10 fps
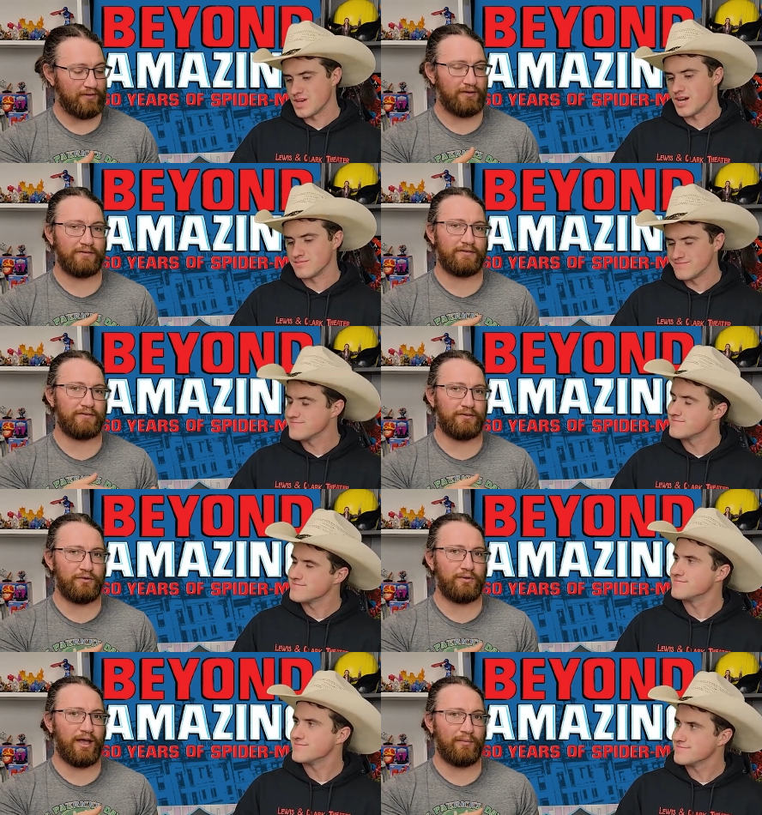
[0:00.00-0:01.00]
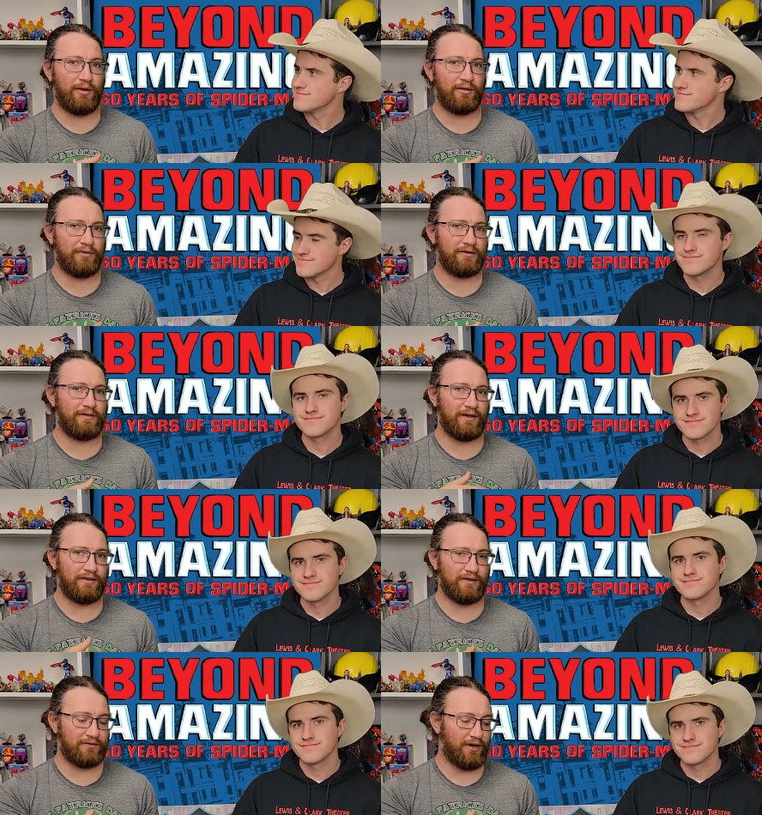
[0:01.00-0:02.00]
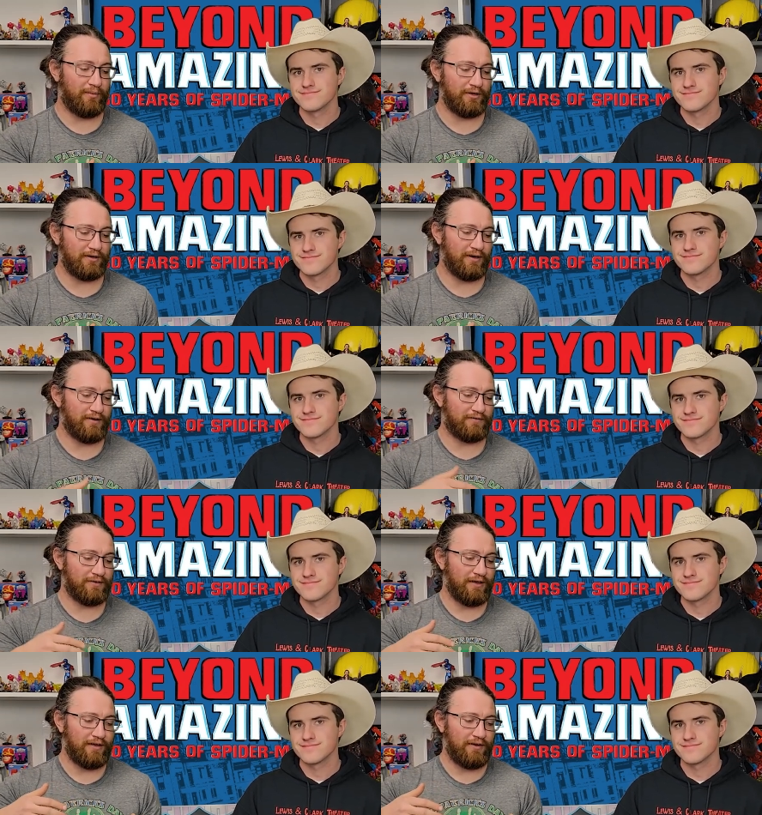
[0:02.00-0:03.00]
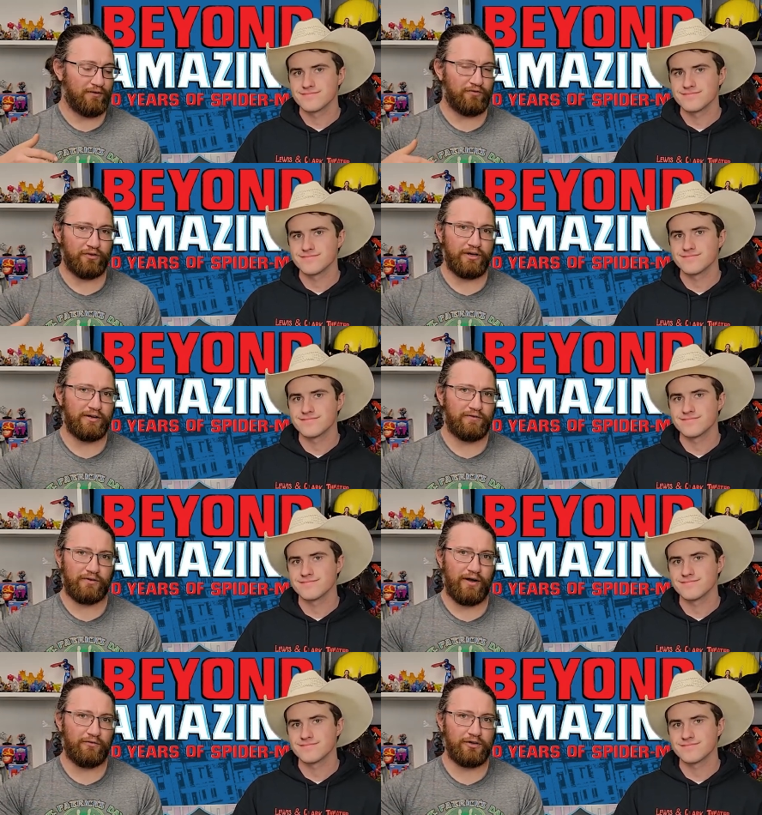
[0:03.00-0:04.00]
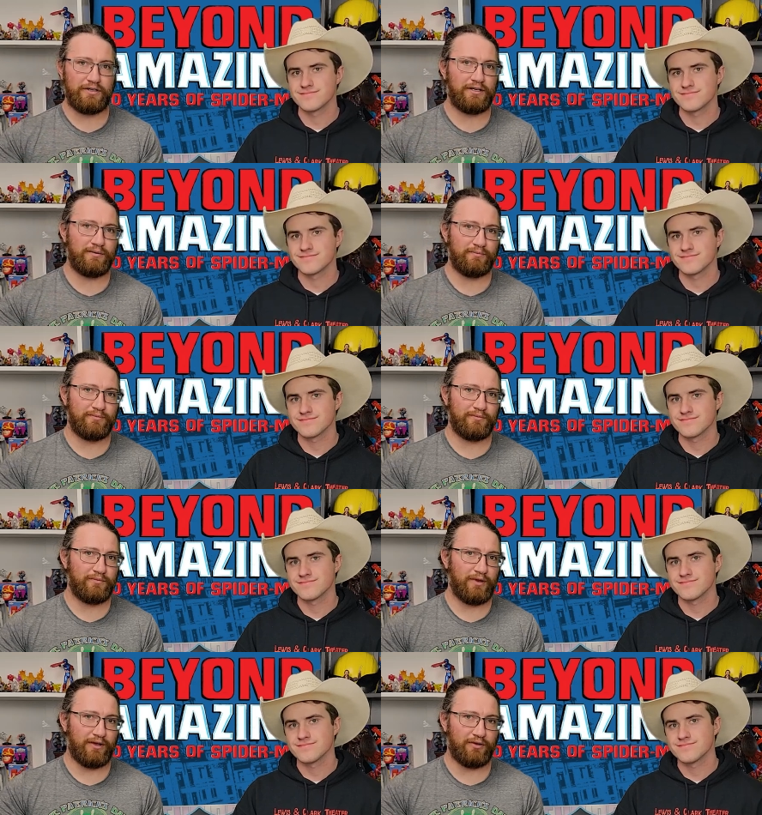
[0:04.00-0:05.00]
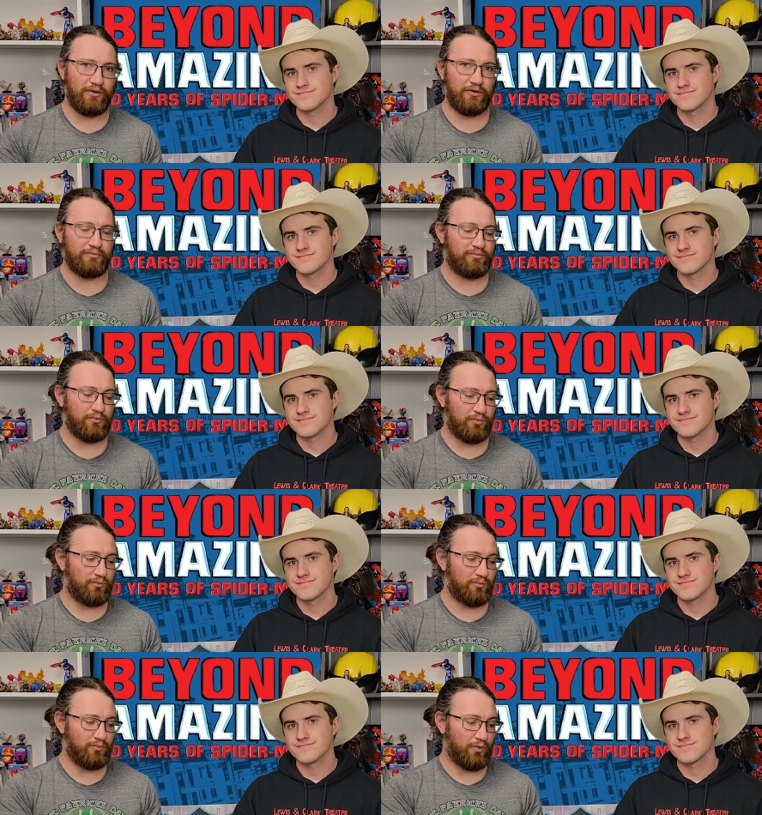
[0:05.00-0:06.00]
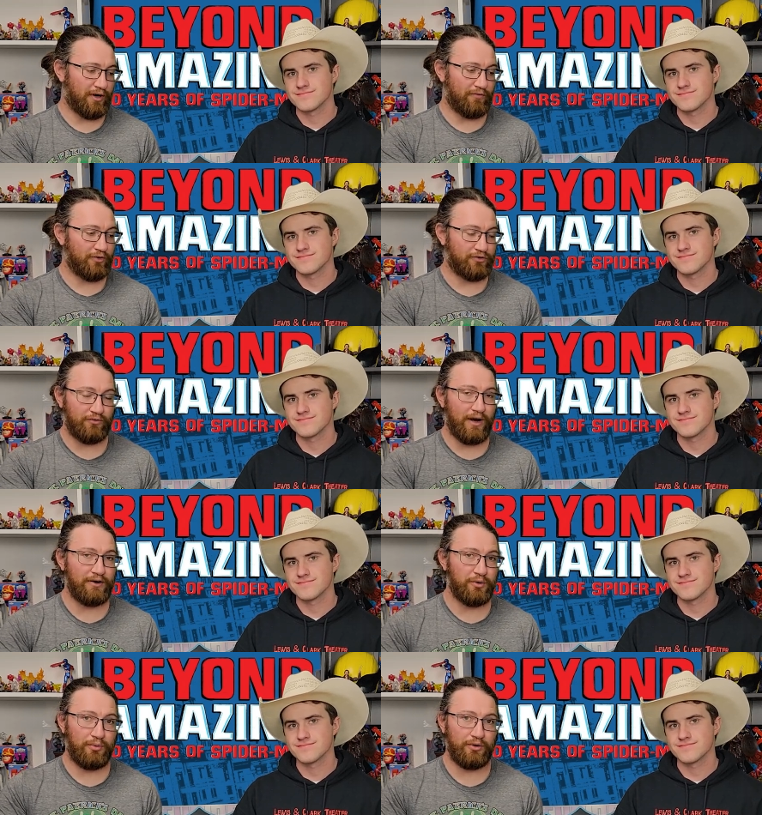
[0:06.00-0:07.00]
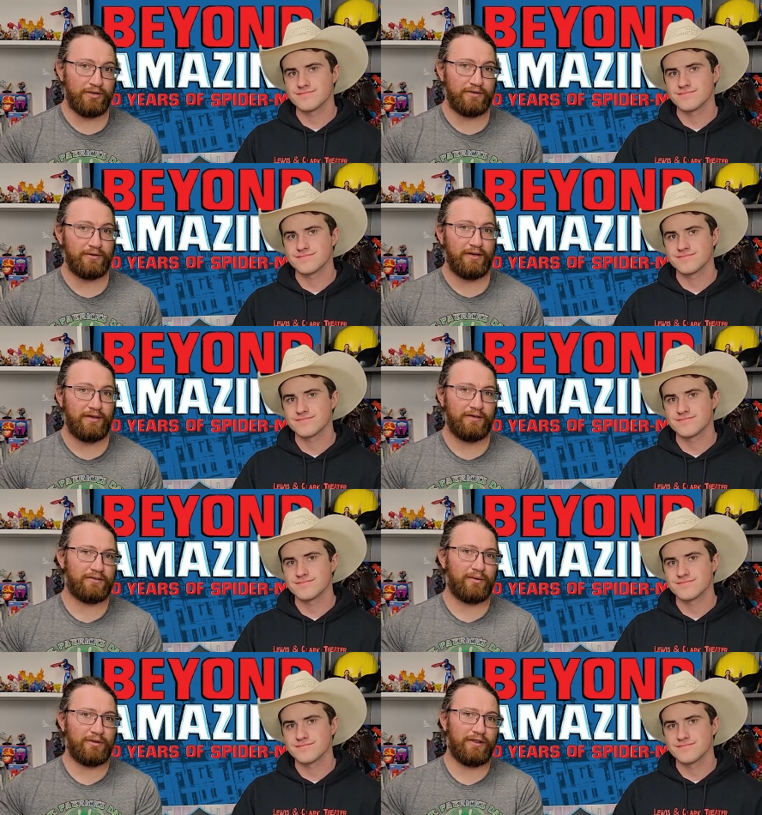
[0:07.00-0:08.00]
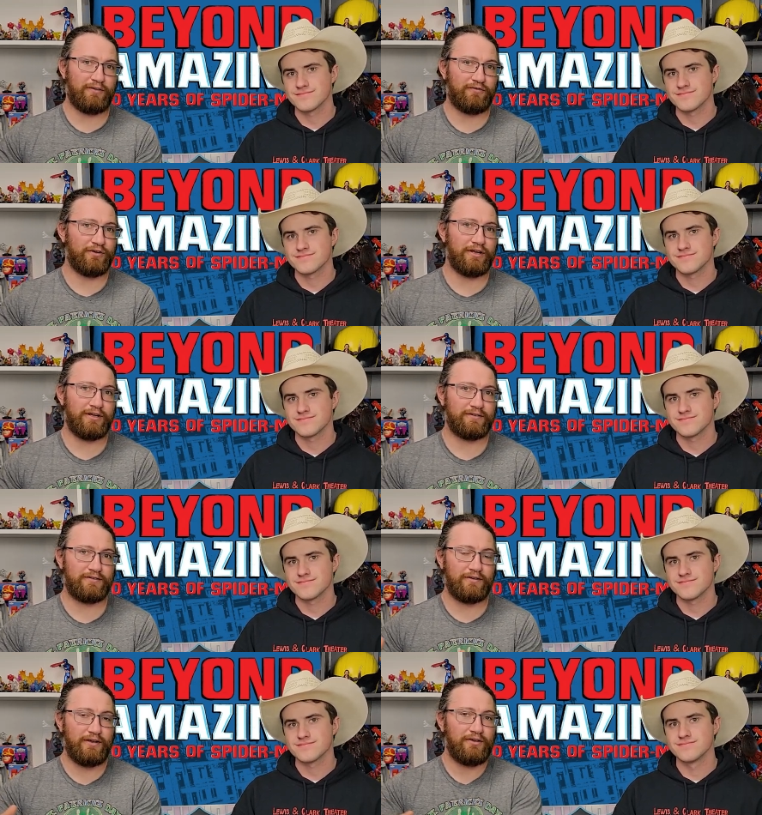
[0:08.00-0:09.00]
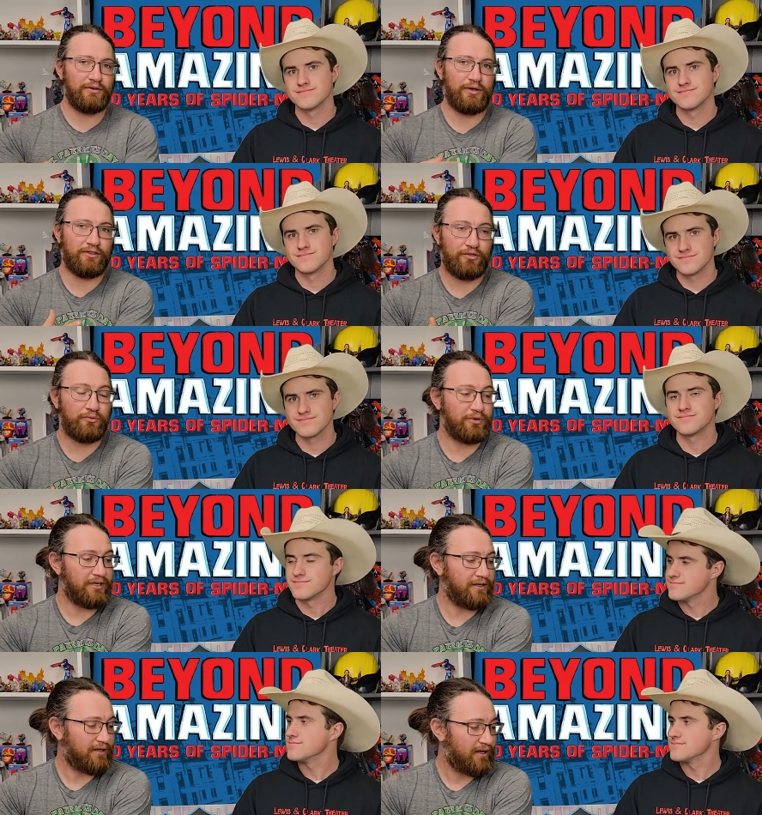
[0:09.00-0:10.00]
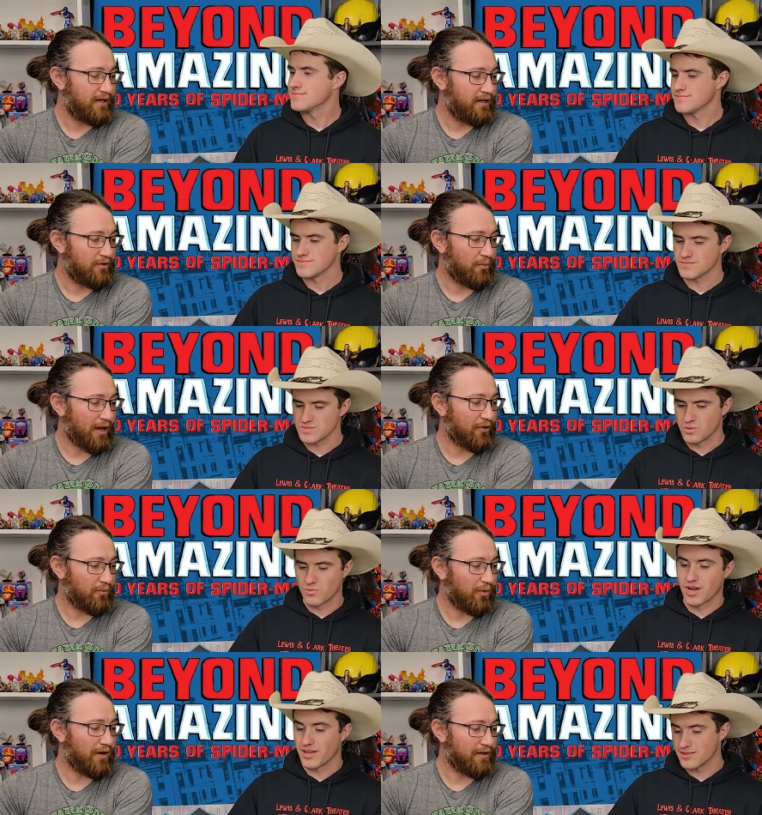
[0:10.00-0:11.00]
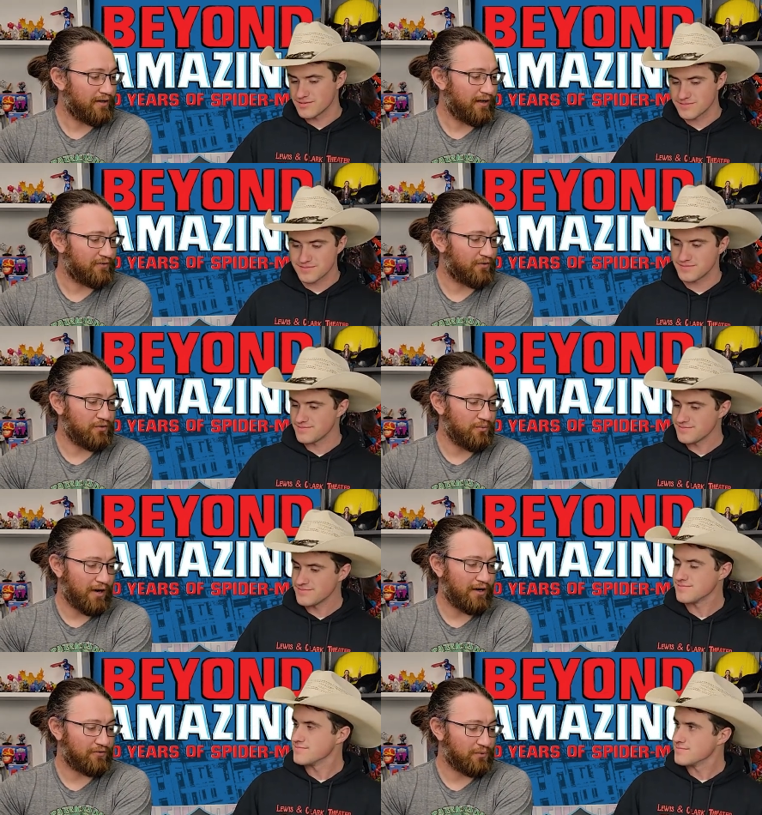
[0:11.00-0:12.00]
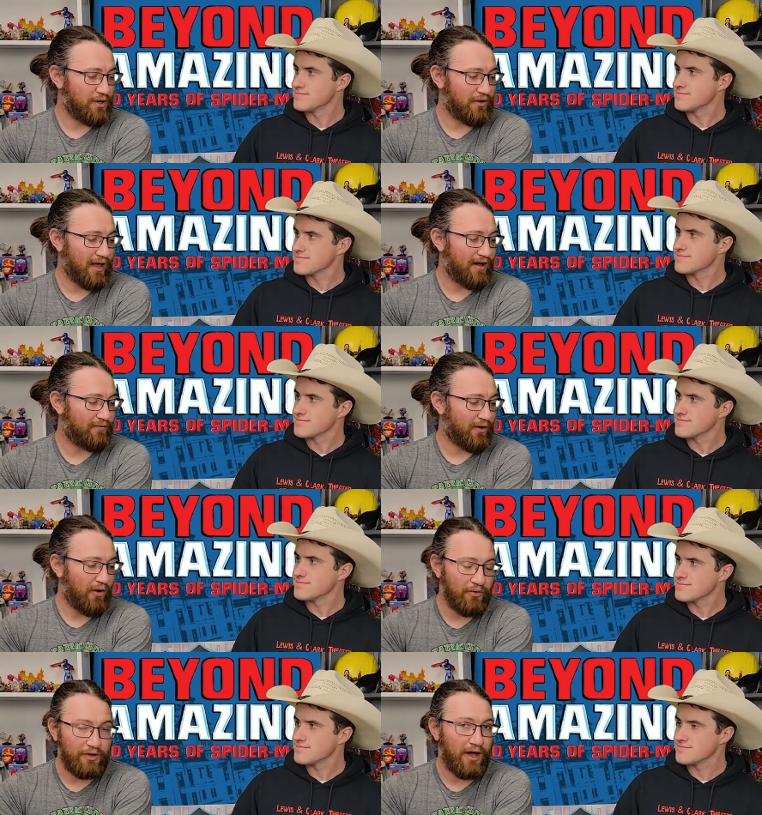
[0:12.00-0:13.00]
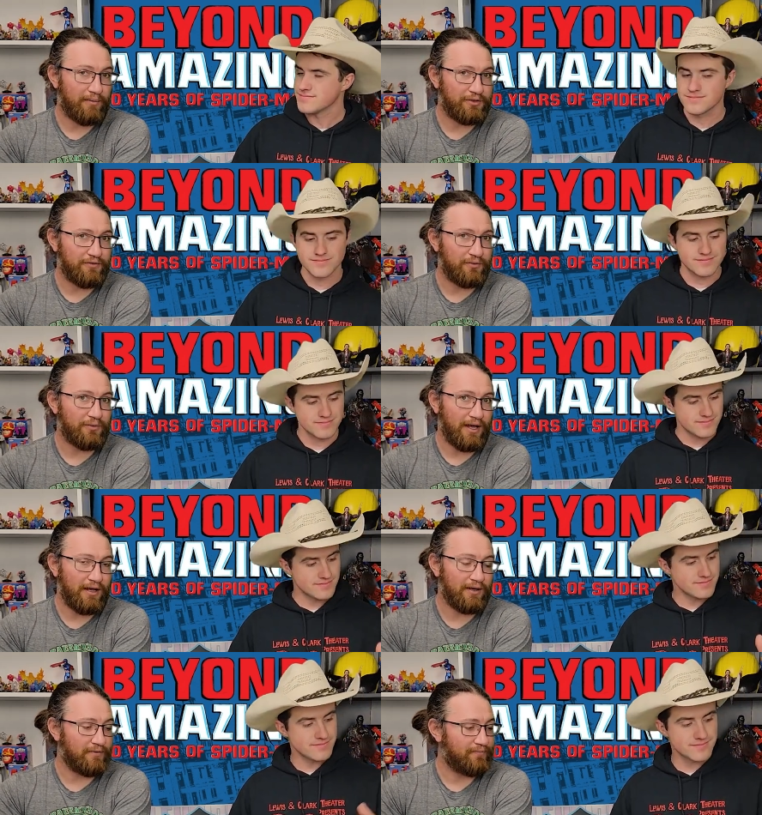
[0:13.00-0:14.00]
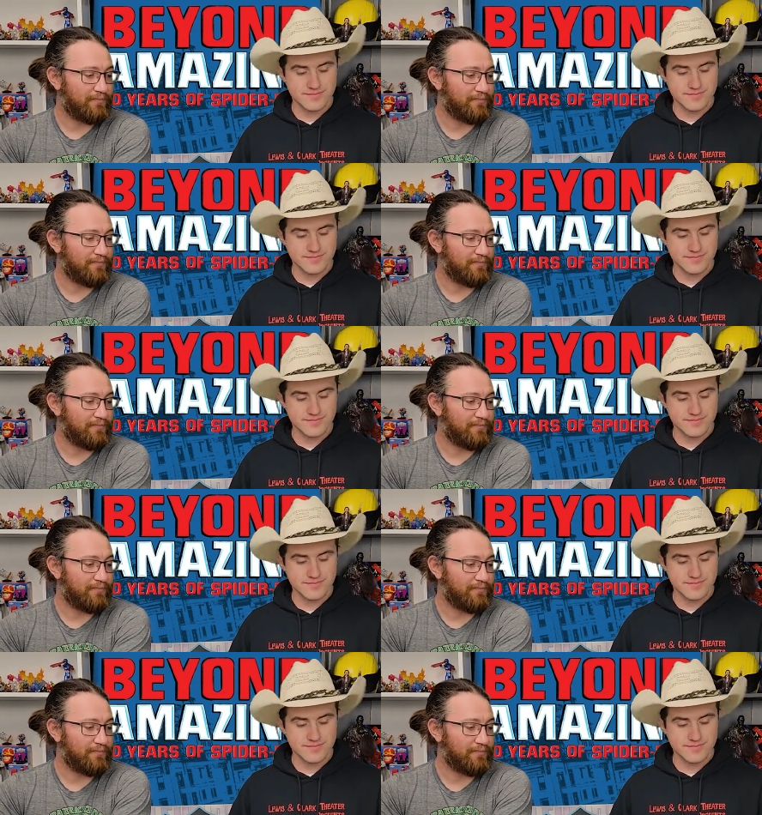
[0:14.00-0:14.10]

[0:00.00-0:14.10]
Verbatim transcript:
Speaker 1: yeah. is this new game element that is coming and it's free for every team. Like your whatever terrain you're putting is going to be like free. It's you get three no matter right. what, and so you might as well have all the options you can.